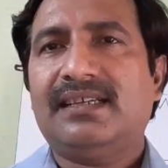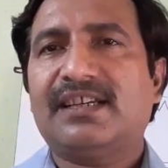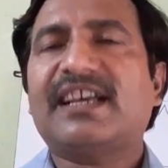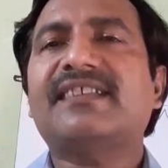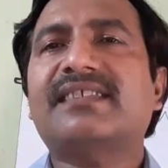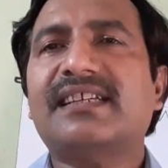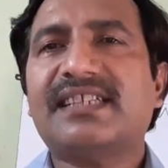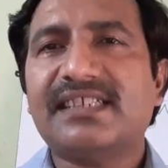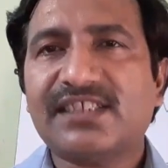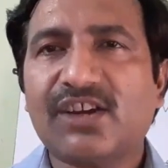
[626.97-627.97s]

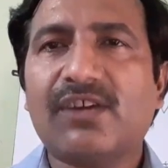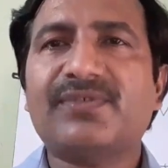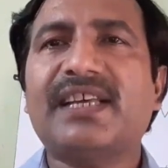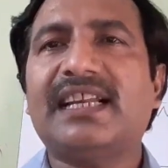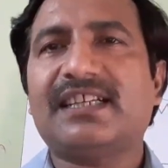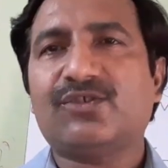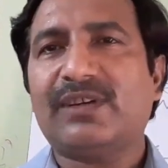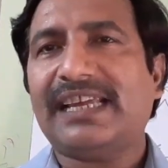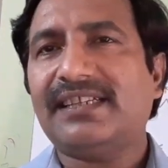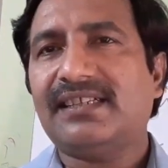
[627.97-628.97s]
concentration of the
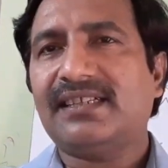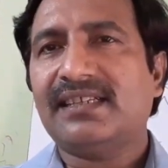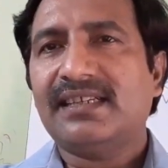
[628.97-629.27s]
electrolyte,